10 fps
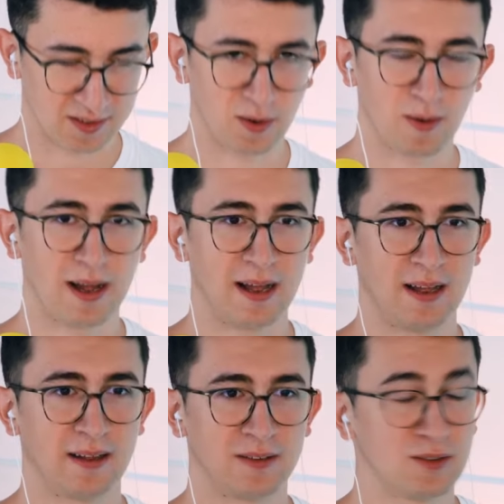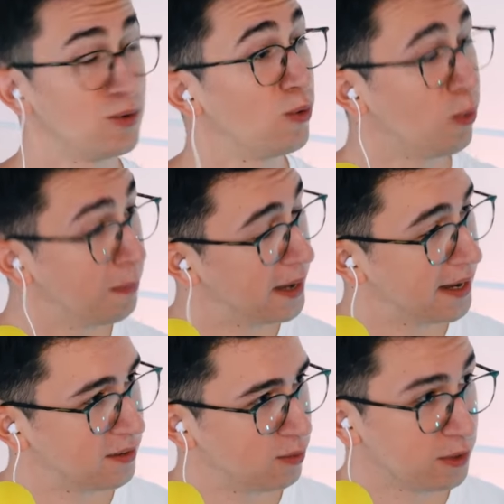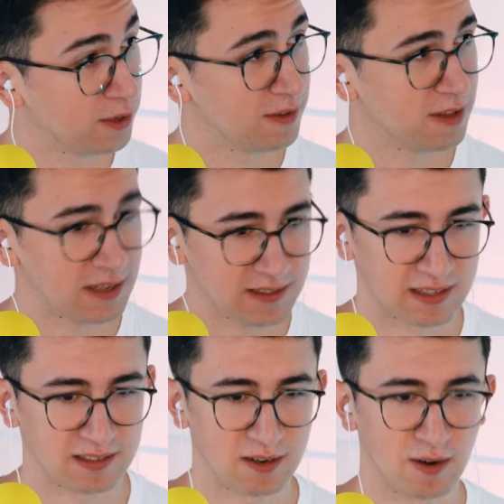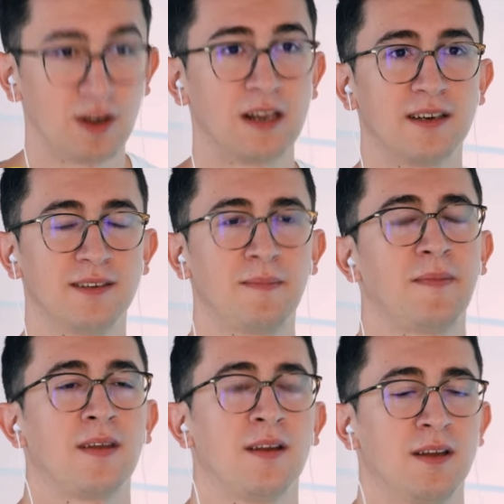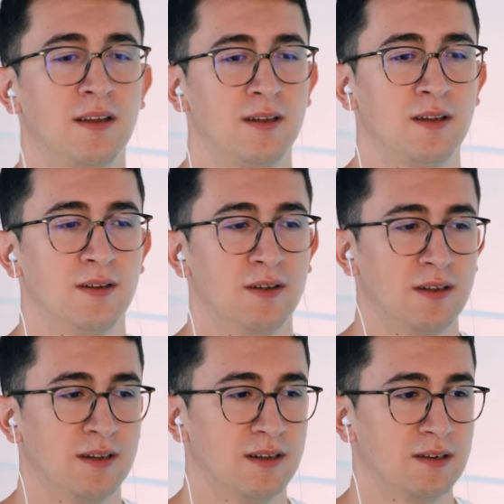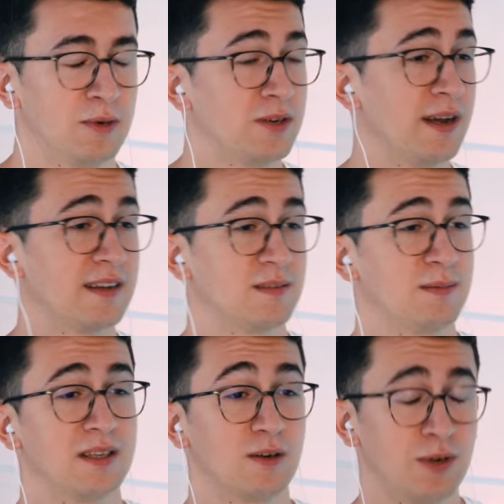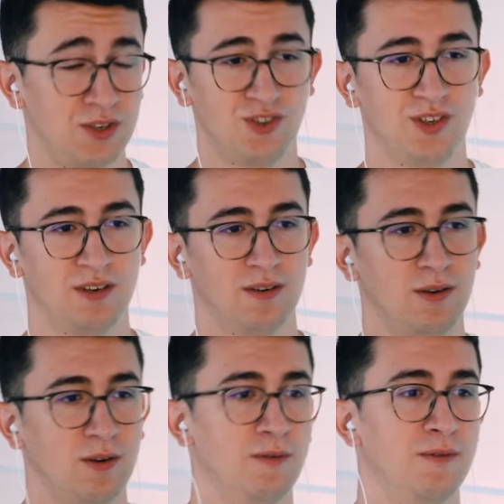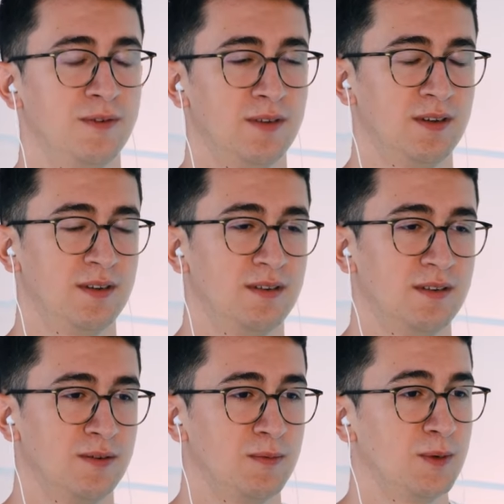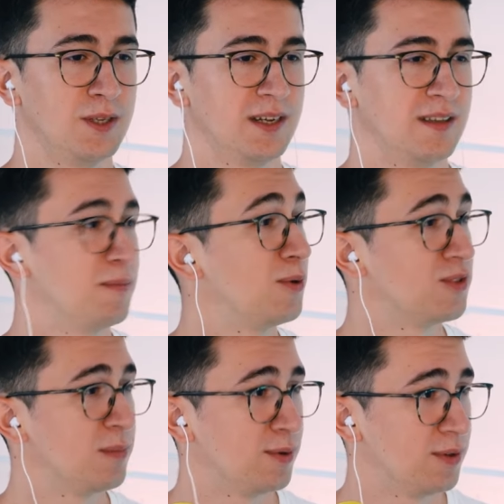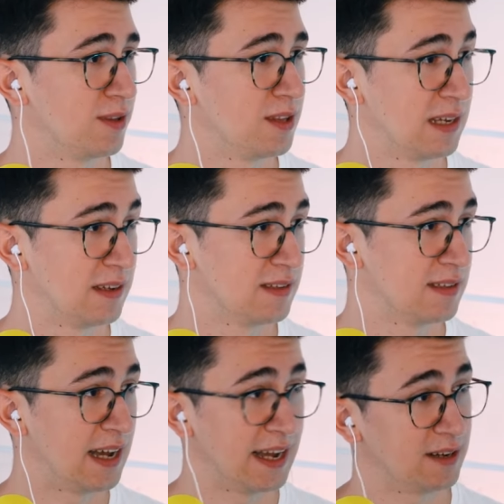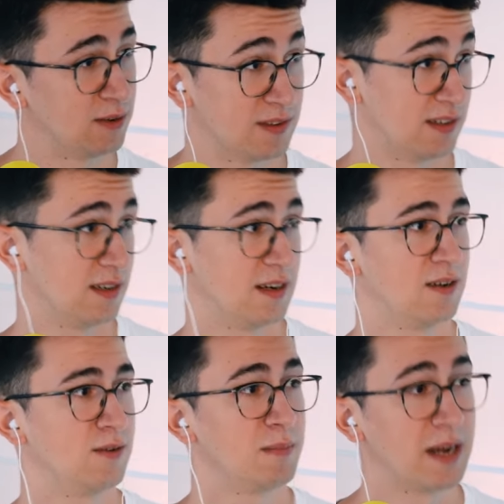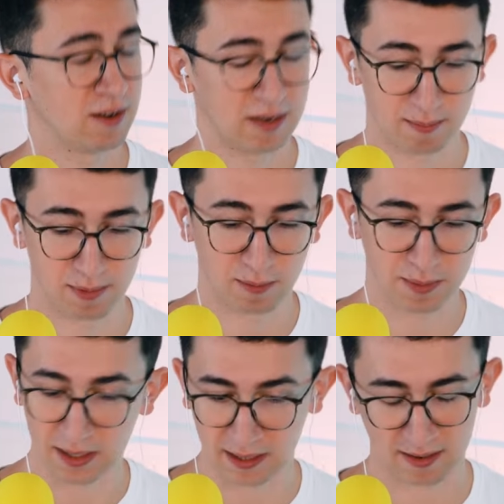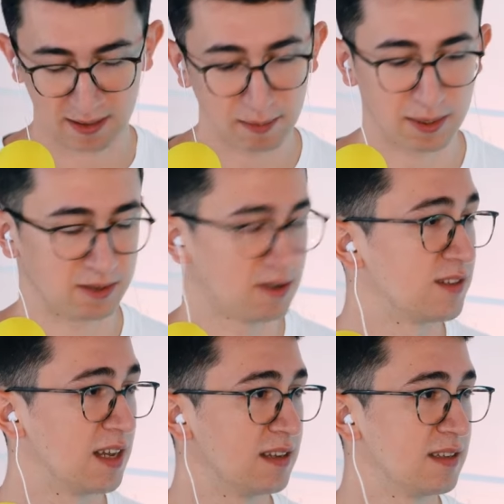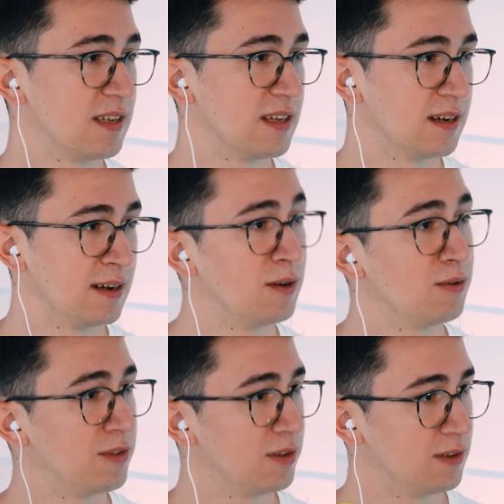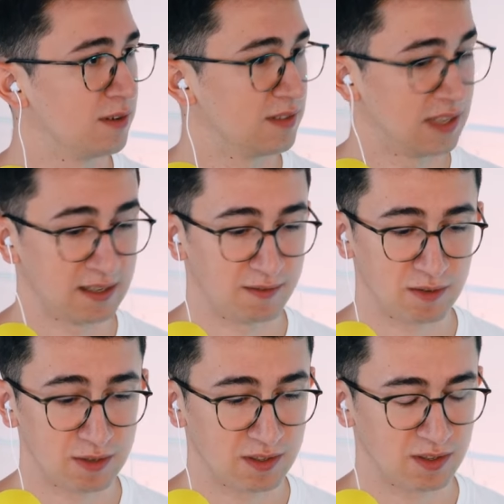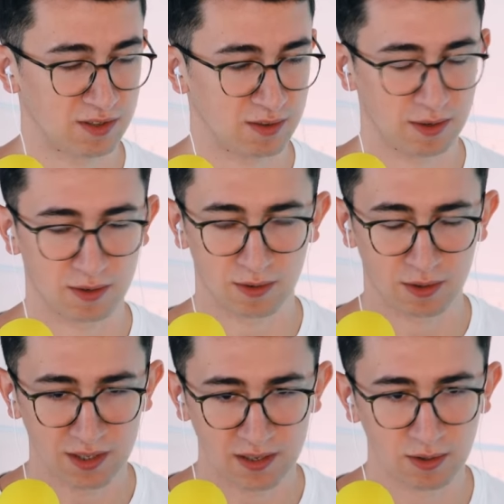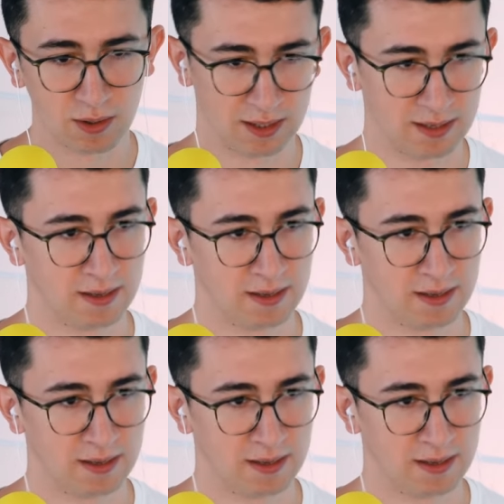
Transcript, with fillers: So to loop back to one of the things I said earlier, when you asked me the question of what are the most important things I consider now, in my humble opinion, about causality and how the scientific research is going to continue,